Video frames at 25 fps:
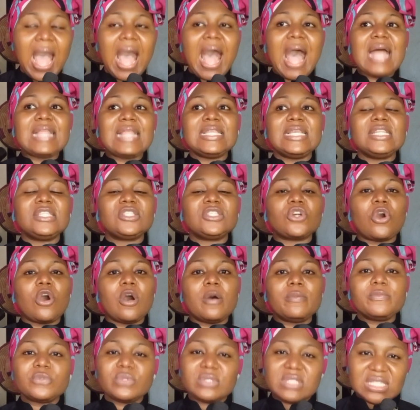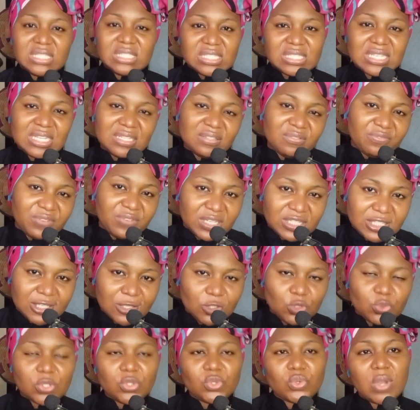And it comes with a
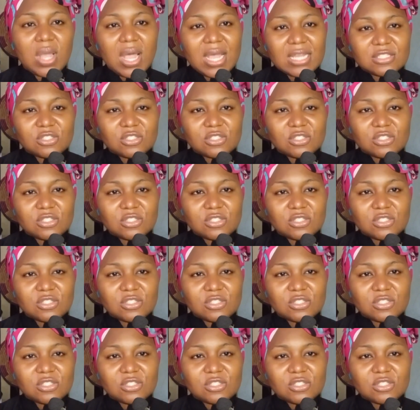disadvantage when you ask